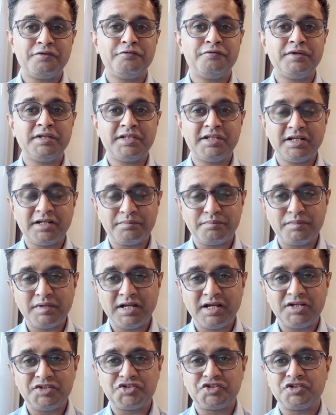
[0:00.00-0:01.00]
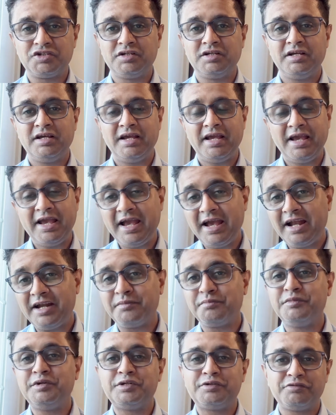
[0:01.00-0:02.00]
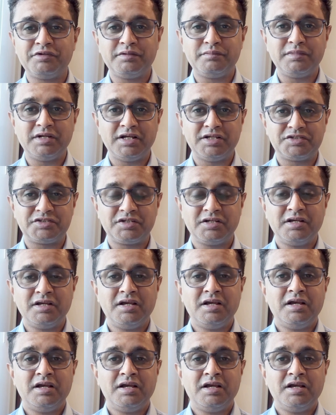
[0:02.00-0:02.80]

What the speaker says: within batch and between batch.